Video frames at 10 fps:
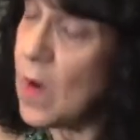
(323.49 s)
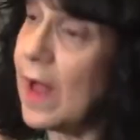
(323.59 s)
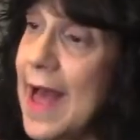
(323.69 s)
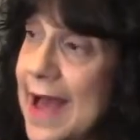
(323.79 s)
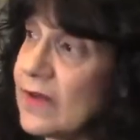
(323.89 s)

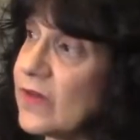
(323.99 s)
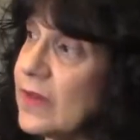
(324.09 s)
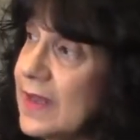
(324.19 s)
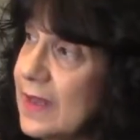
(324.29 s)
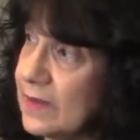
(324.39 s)
Well,
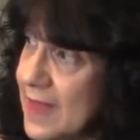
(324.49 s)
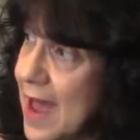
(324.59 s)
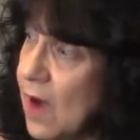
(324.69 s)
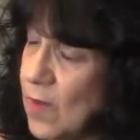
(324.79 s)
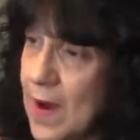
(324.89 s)
actually,
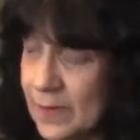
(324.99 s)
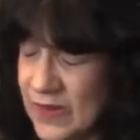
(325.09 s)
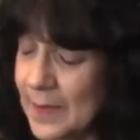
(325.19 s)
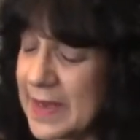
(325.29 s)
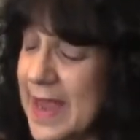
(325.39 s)
now I'm
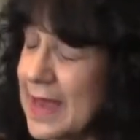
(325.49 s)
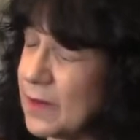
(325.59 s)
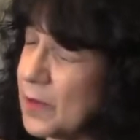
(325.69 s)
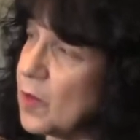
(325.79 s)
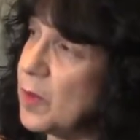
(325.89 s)
jumping ahead
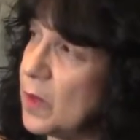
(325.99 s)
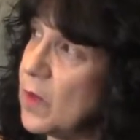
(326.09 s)
a little bit,